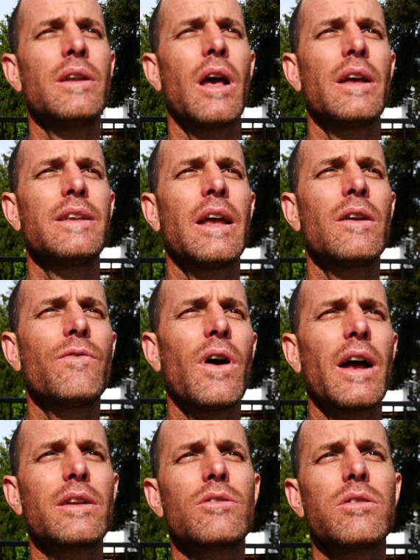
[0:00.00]

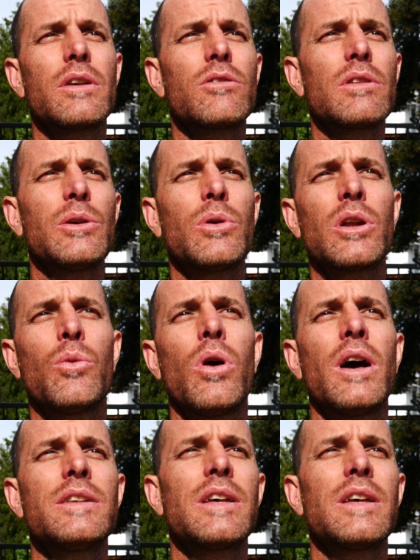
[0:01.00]
identified clearly what it was.